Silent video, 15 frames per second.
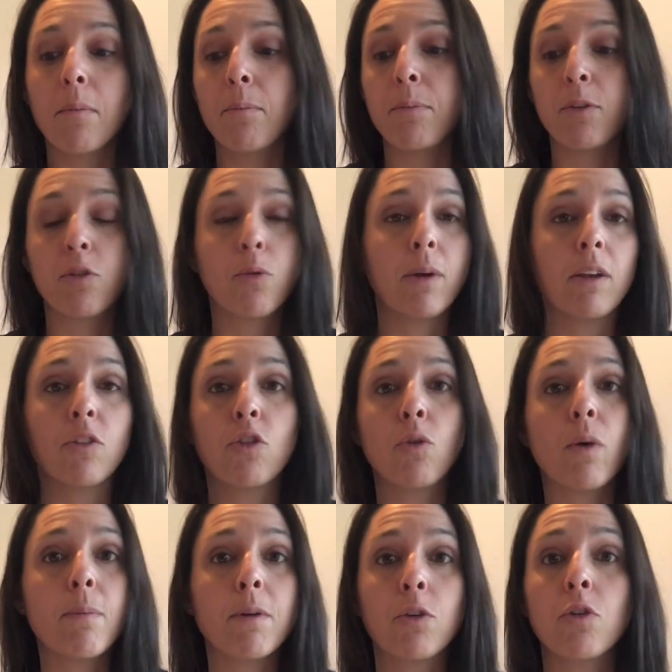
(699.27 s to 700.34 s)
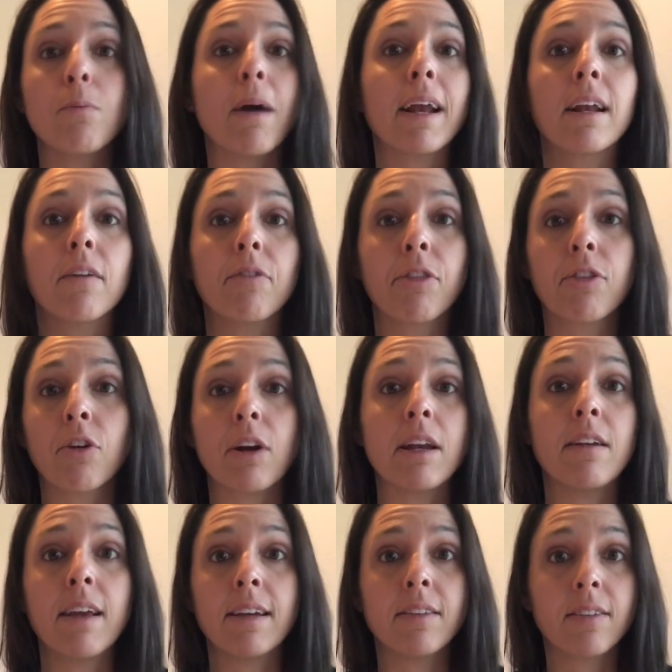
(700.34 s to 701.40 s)
between two women who might have
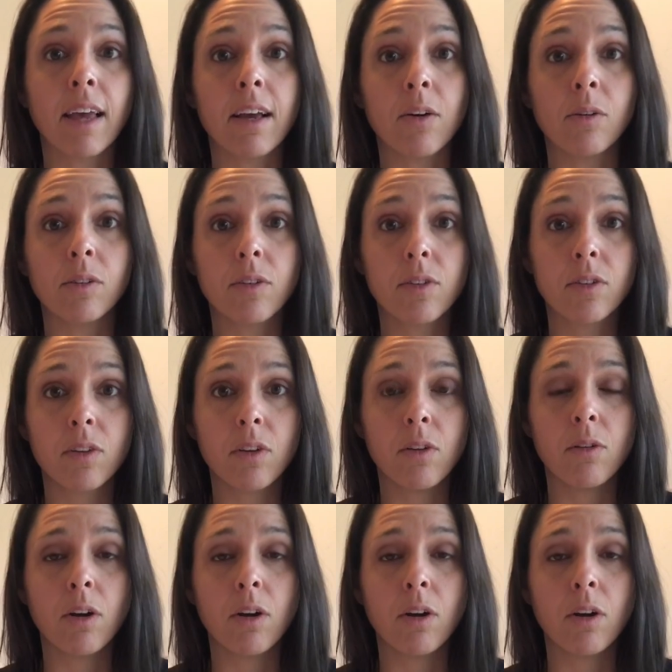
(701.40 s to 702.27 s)
30-day cycles,